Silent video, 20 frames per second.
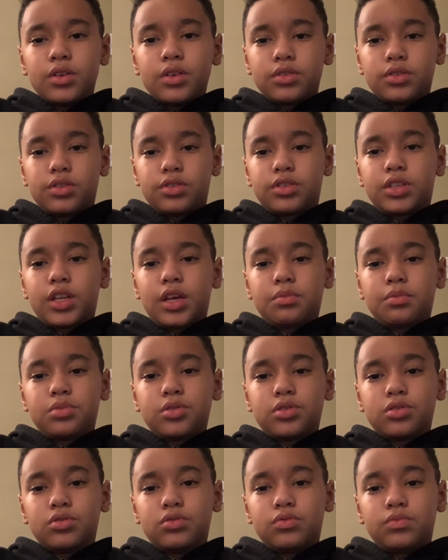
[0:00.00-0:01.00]
So step
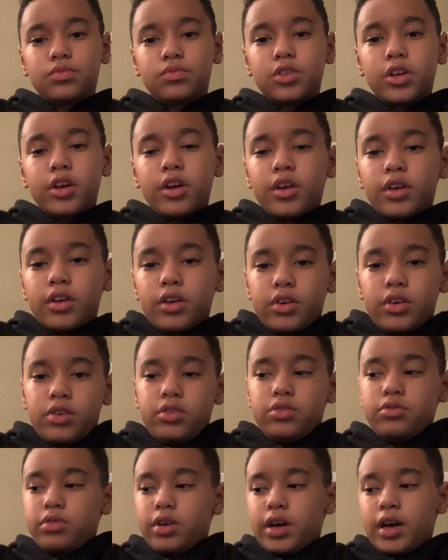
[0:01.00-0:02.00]
2,
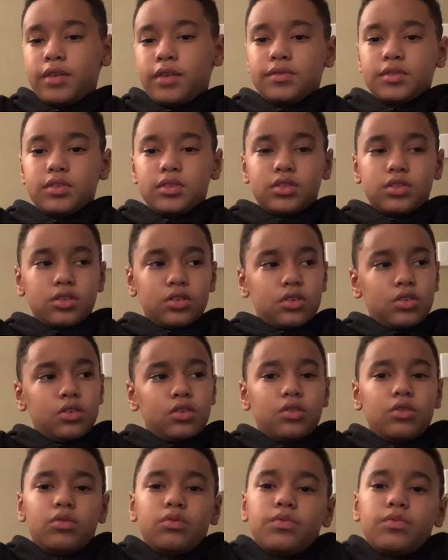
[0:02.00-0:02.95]
you have so